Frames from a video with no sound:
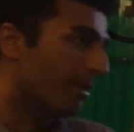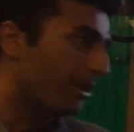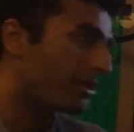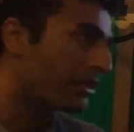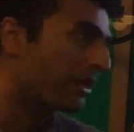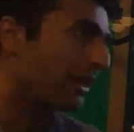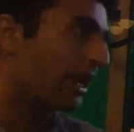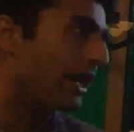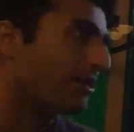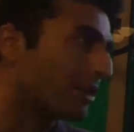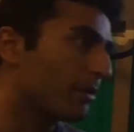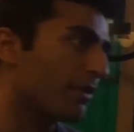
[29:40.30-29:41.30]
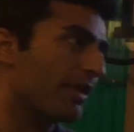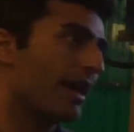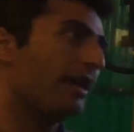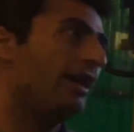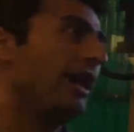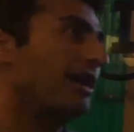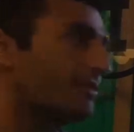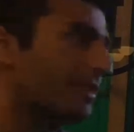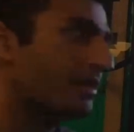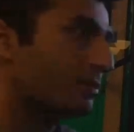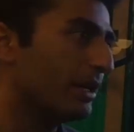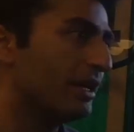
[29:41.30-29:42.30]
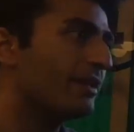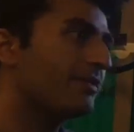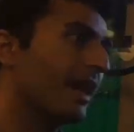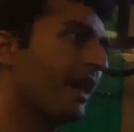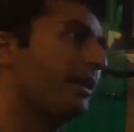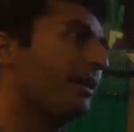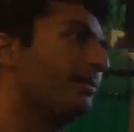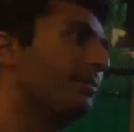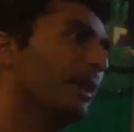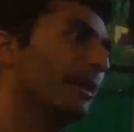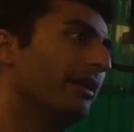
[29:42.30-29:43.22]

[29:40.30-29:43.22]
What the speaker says: Personally, I agree with that. I think we need that, but